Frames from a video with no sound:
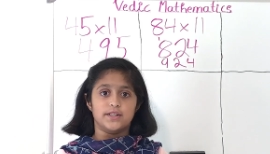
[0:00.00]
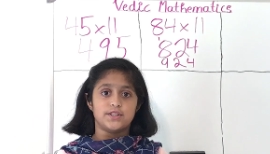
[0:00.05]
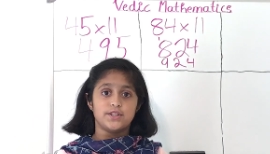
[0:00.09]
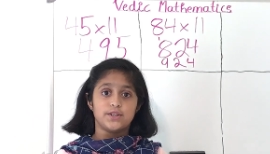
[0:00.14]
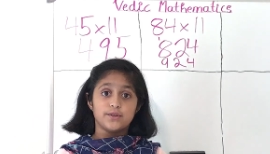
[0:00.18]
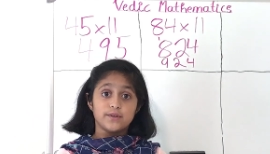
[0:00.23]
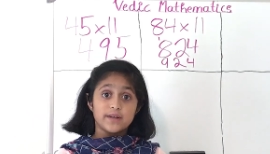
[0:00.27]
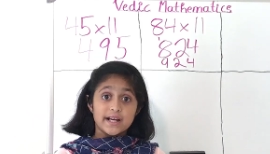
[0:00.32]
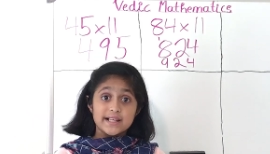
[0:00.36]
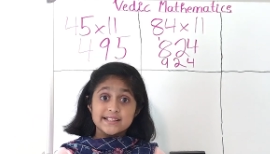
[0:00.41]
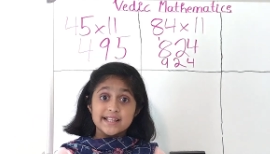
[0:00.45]
Do
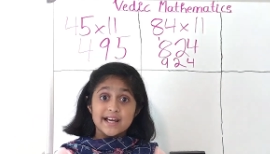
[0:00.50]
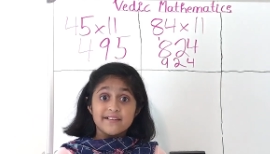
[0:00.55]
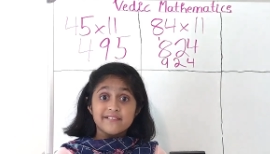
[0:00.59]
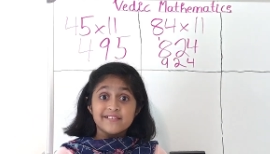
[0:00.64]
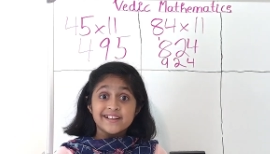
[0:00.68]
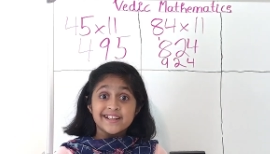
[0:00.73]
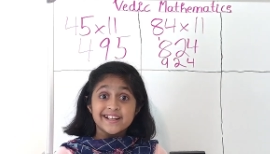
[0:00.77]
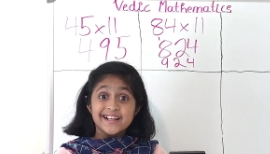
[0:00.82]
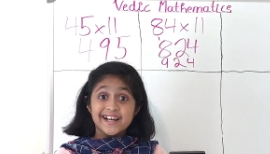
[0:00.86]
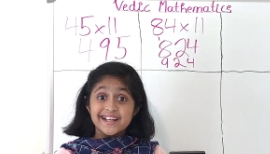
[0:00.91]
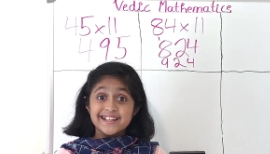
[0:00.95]
you guys have
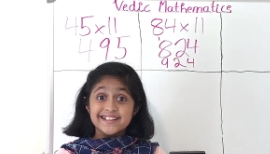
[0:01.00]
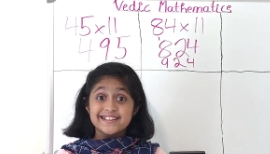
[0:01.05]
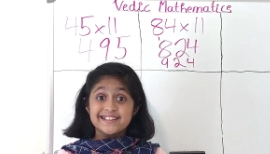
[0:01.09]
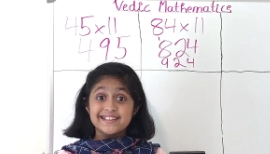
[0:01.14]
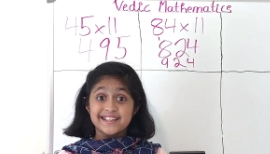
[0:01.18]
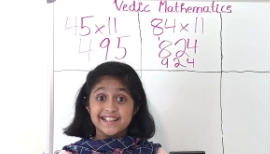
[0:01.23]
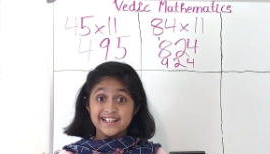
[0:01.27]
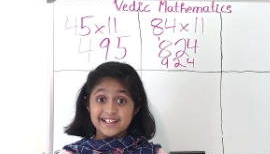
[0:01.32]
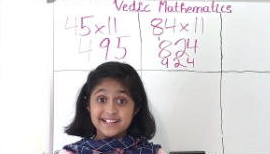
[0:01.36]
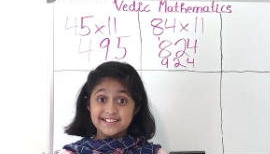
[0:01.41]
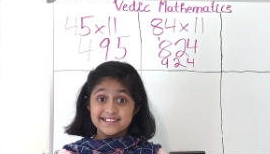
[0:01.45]
any
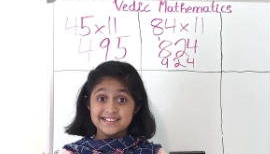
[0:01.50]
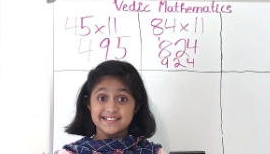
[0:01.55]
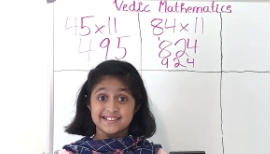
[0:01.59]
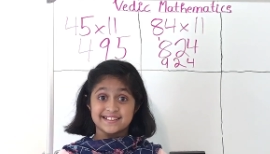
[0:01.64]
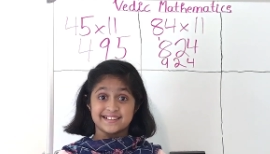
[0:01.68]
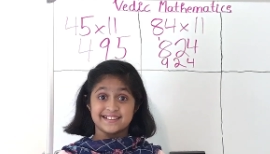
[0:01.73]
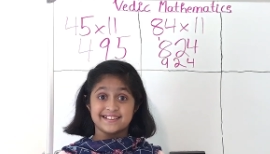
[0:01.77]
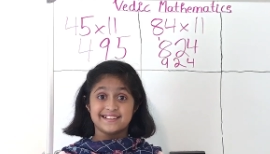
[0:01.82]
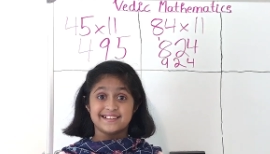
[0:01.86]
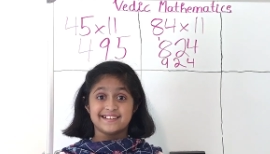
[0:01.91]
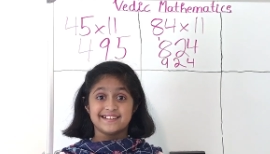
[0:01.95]
ideas?
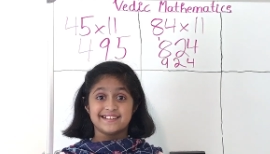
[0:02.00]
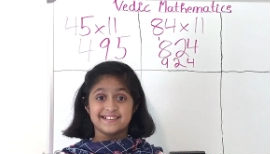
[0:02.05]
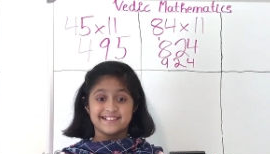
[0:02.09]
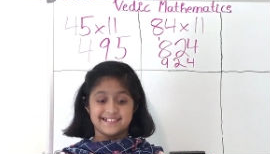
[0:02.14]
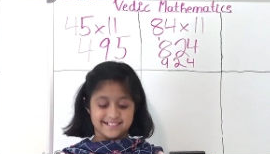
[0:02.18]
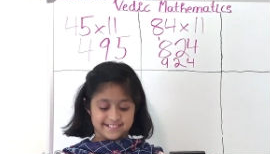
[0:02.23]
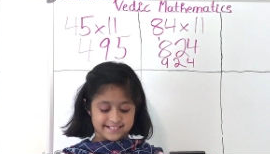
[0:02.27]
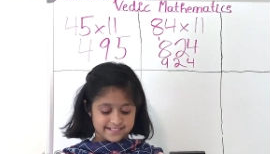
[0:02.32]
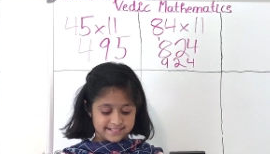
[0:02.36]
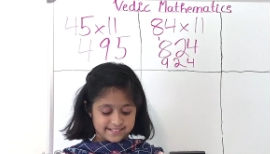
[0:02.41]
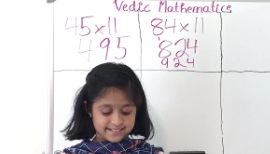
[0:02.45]

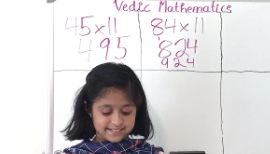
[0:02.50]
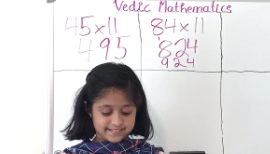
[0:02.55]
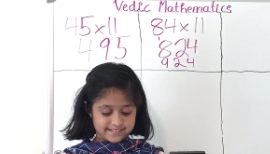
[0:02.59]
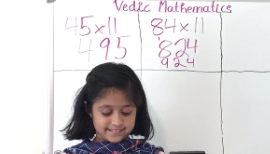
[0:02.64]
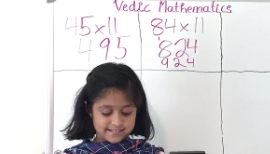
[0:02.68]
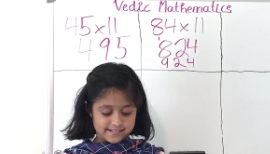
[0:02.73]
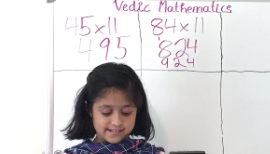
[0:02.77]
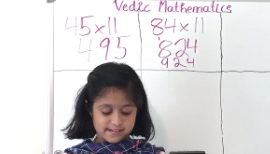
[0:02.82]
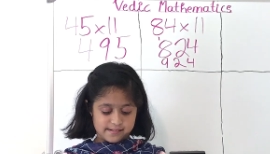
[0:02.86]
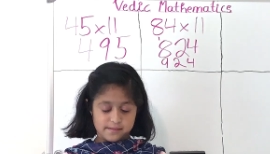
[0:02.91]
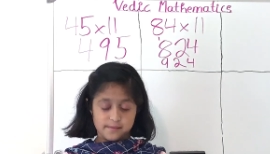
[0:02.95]
Sure,
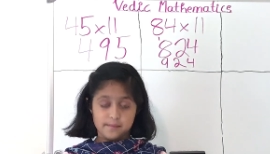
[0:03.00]
Neha.